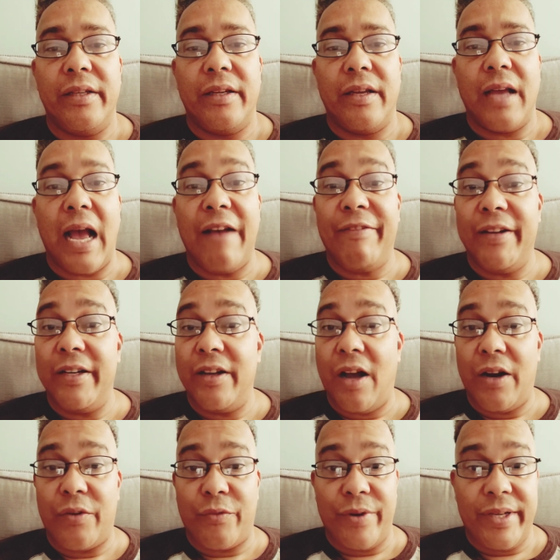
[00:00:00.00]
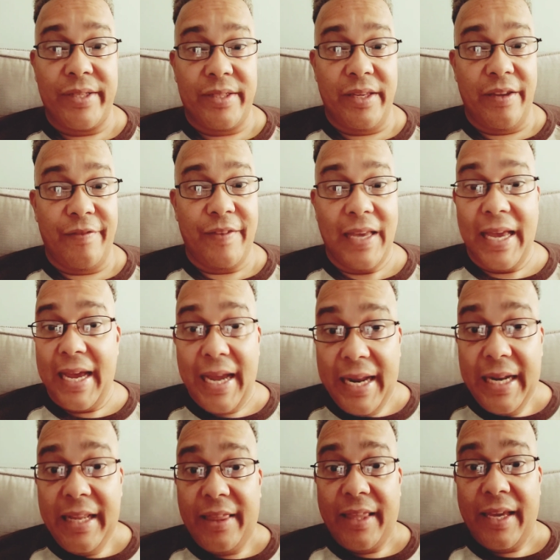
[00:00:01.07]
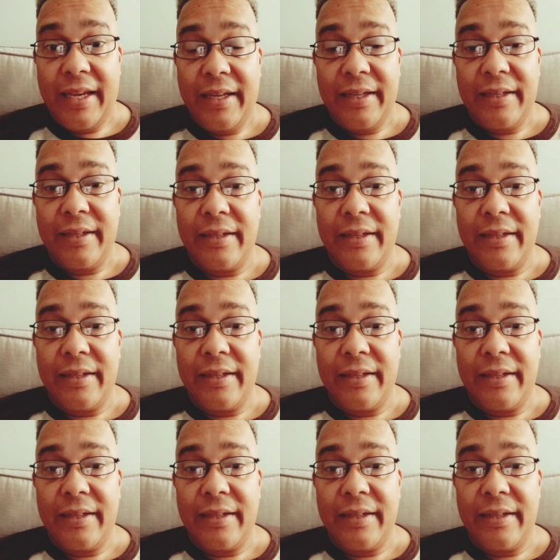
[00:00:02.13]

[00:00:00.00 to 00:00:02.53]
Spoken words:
having not received anything,